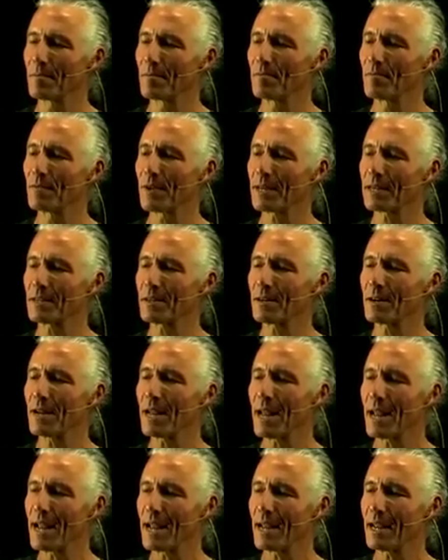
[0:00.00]
vector
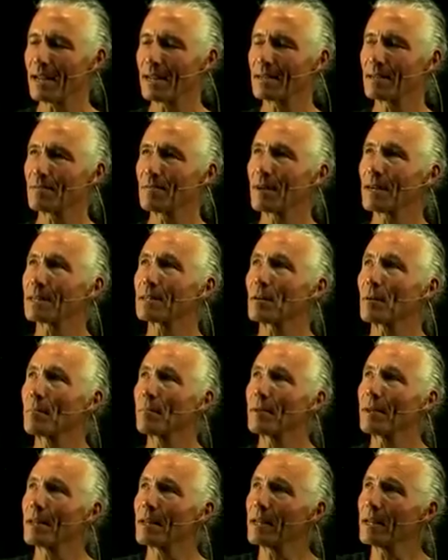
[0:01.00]
A to vector
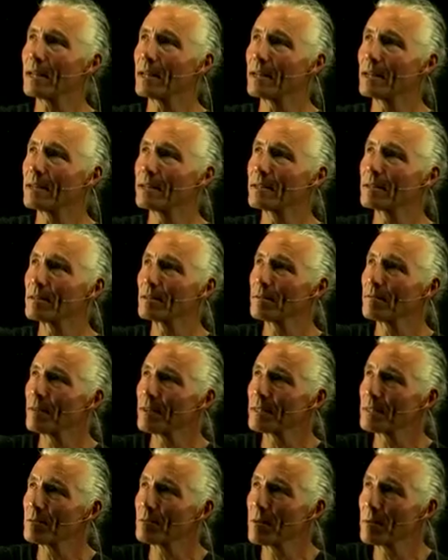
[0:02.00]
B, so if I
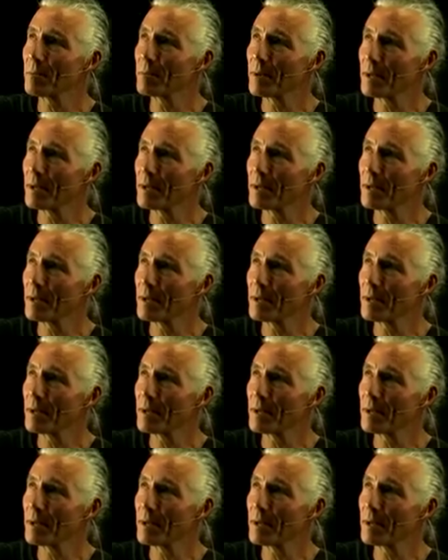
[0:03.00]
sweep